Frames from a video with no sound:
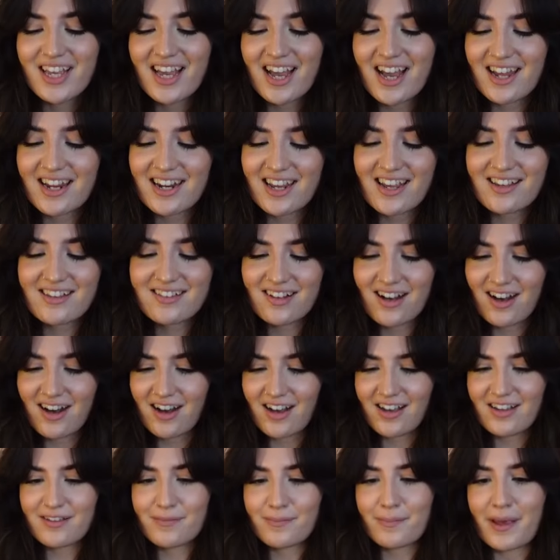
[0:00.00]
and at its
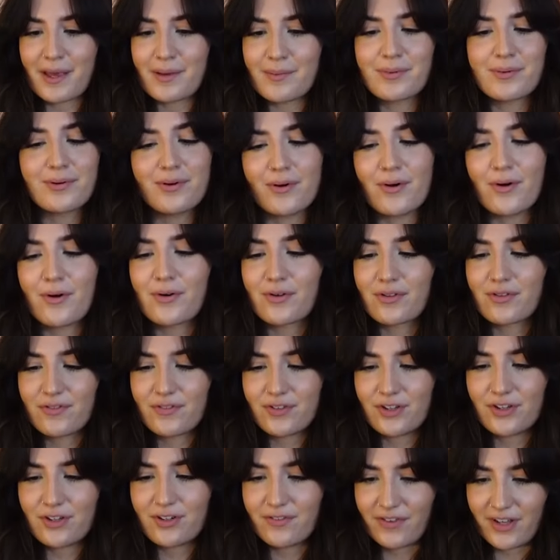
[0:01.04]
heart is Babel,
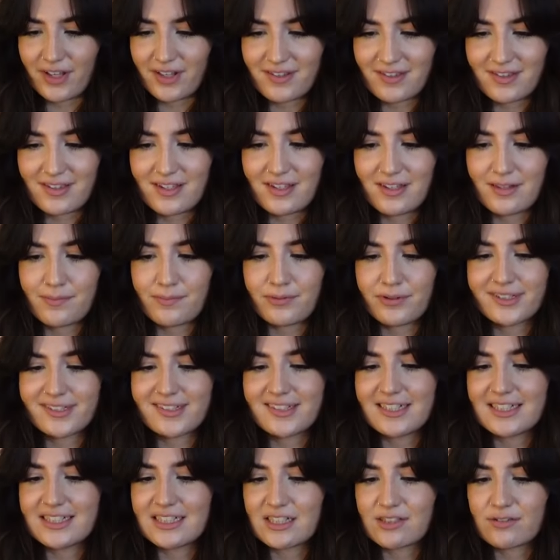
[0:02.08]
Oxford University's
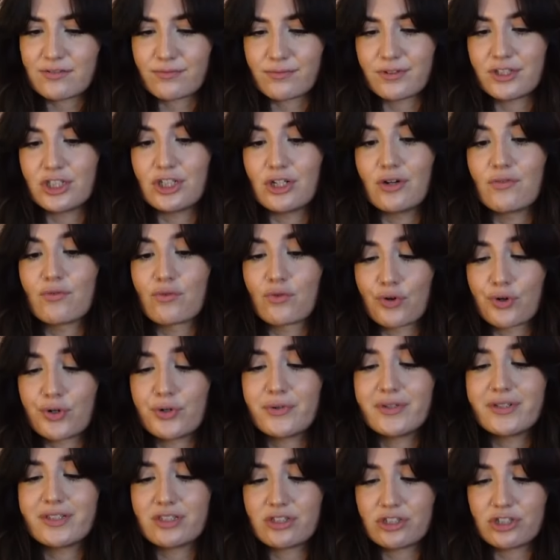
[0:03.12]
prestigious Royal
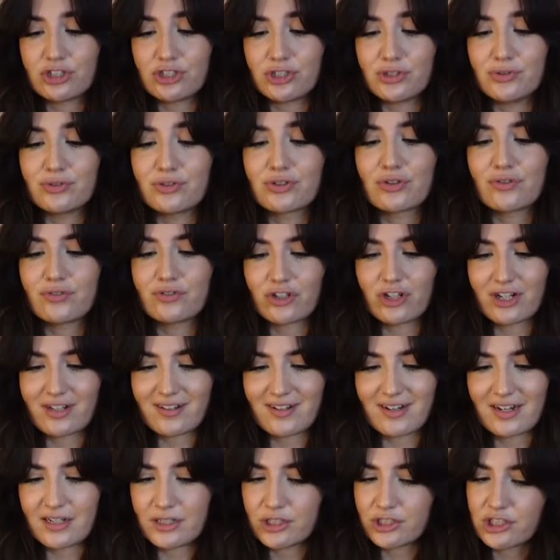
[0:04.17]
Institute of
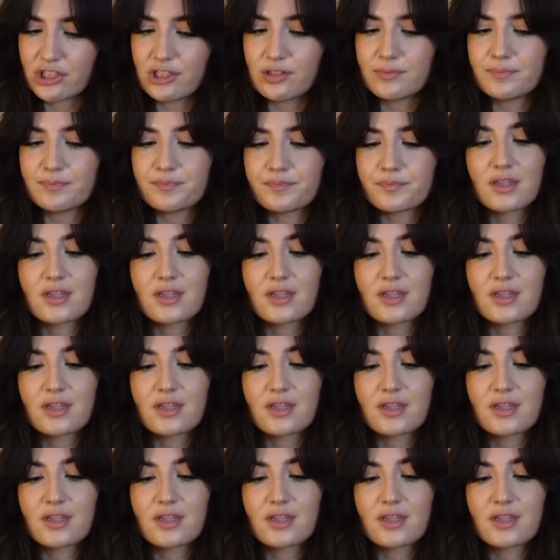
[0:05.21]
Translation,